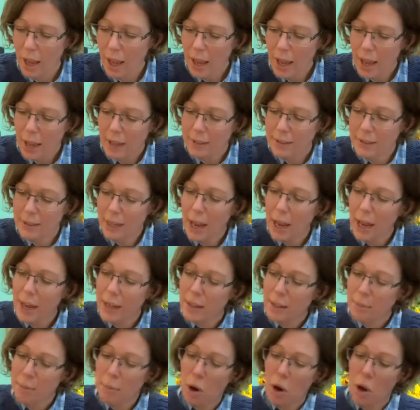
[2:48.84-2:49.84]
and tie
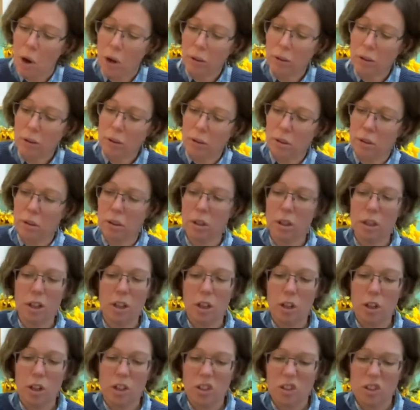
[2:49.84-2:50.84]
them on,
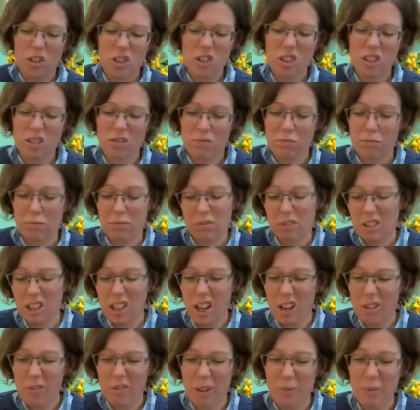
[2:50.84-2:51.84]
just, you
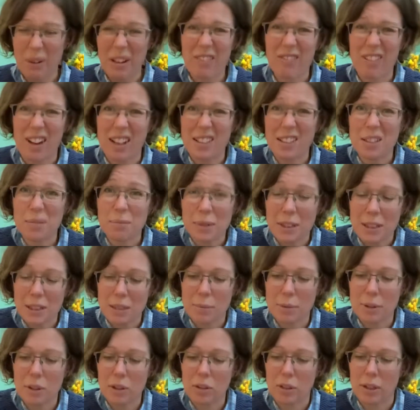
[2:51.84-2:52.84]
know, a bit randomly, to
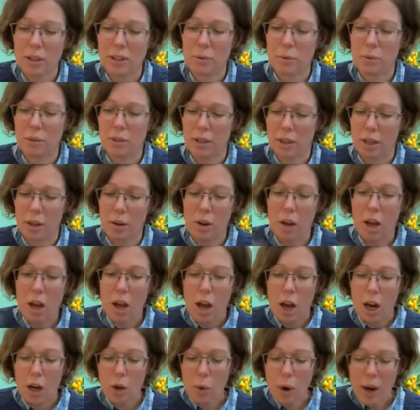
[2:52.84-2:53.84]
be honest with you.
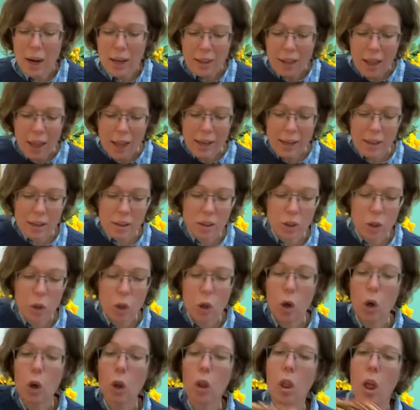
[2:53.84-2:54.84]
I quite like the
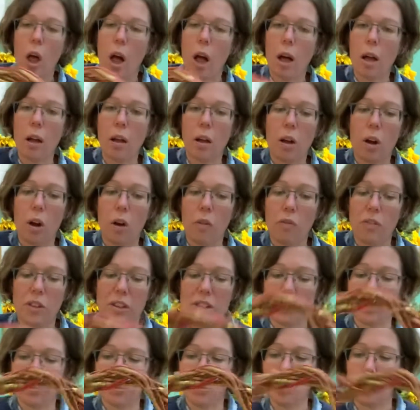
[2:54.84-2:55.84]
colour of
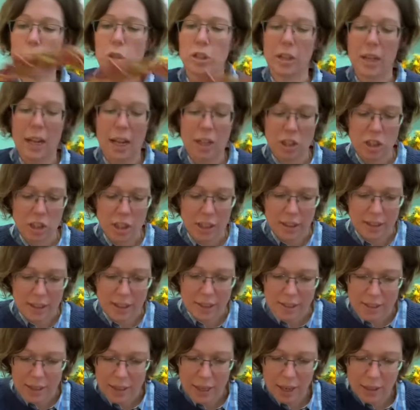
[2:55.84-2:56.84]
this wood, and actually this
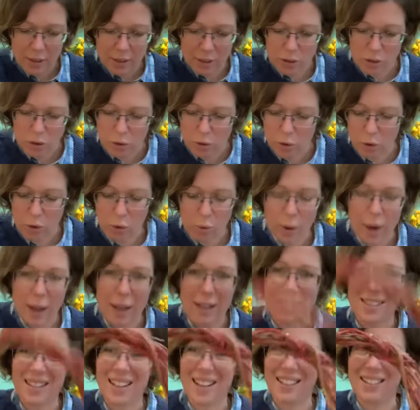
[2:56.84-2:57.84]
side doesn't look quite
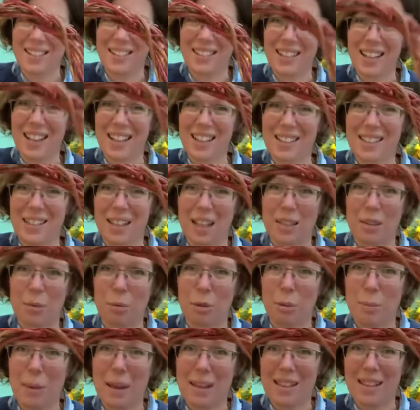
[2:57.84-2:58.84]
as nice as that side, so I'm
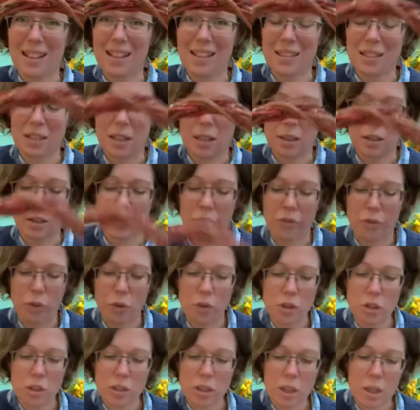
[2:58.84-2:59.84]
going to make that side the
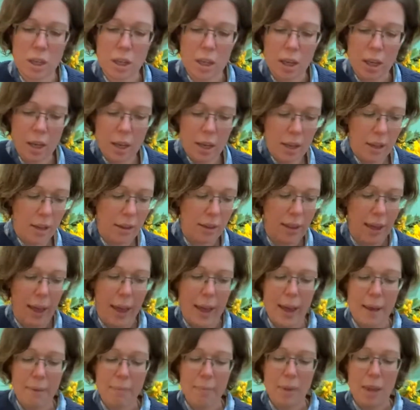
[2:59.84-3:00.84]
front
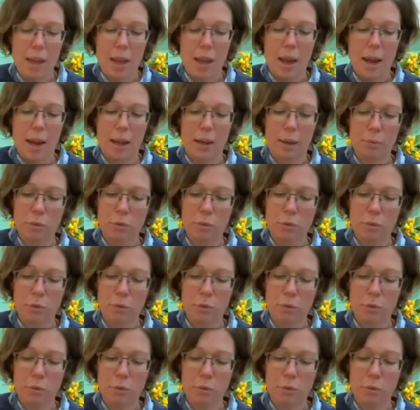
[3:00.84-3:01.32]
there, and I'm